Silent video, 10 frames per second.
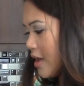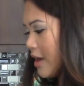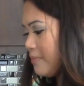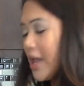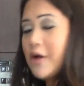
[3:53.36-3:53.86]

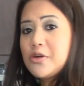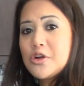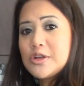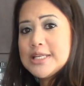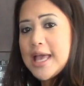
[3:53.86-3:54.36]
I'm now
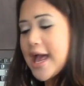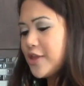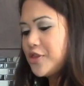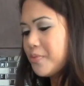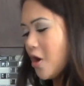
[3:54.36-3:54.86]
going to
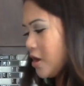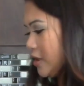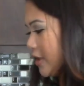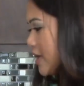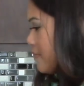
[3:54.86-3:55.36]
add the
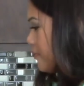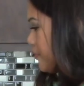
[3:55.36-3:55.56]
broccoli.